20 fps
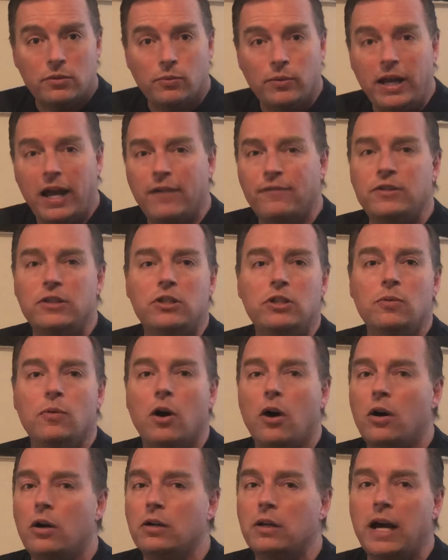We have to do
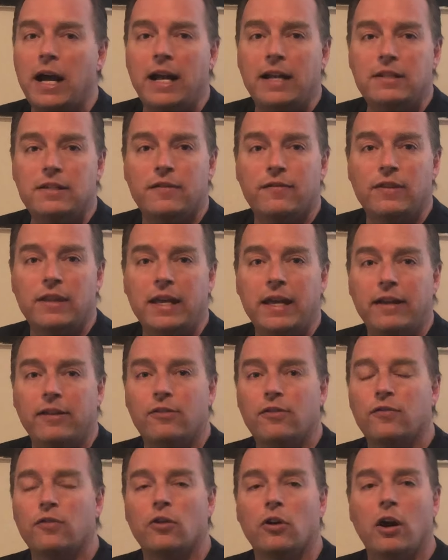all kinds of
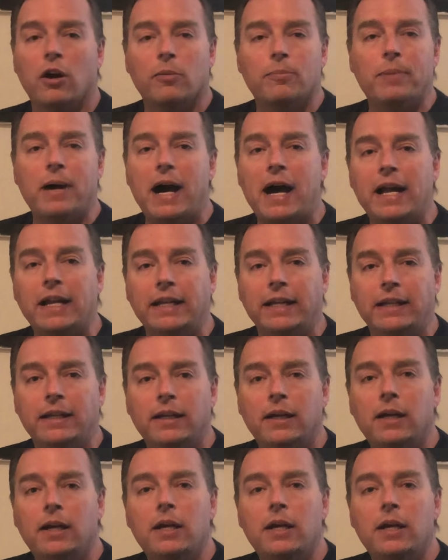things for our body